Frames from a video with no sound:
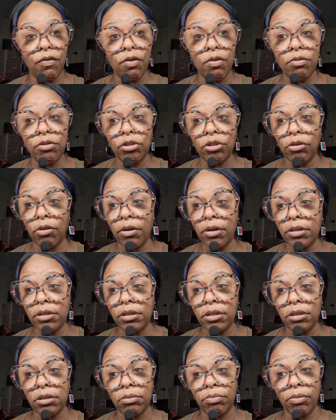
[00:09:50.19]
food
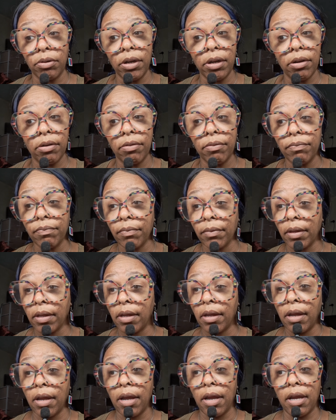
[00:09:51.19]
shortage is real,
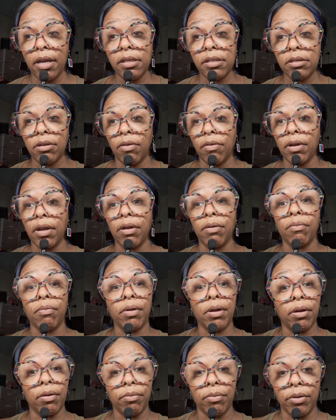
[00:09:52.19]
it's going to get
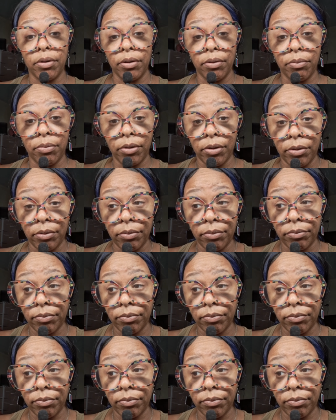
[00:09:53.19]
real, real, real.